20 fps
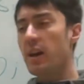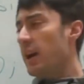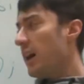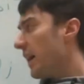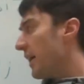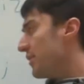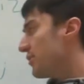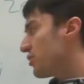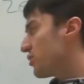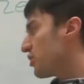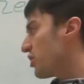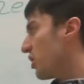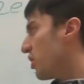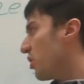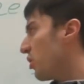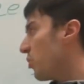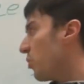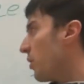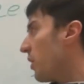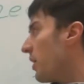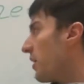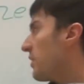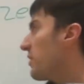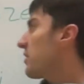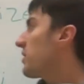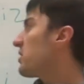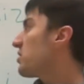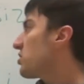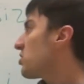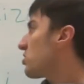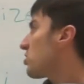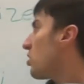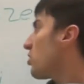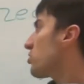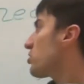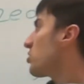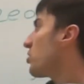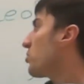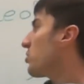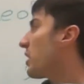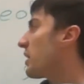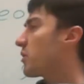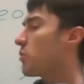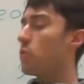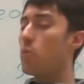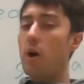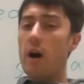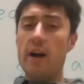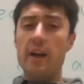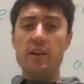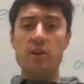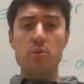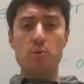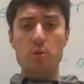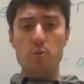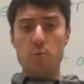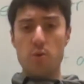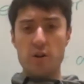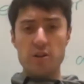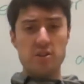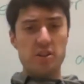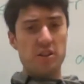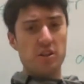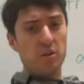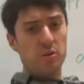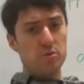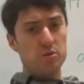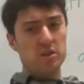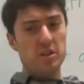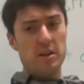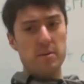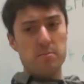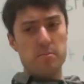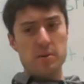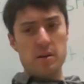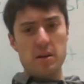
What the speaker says: And so this is also like why you would want to use them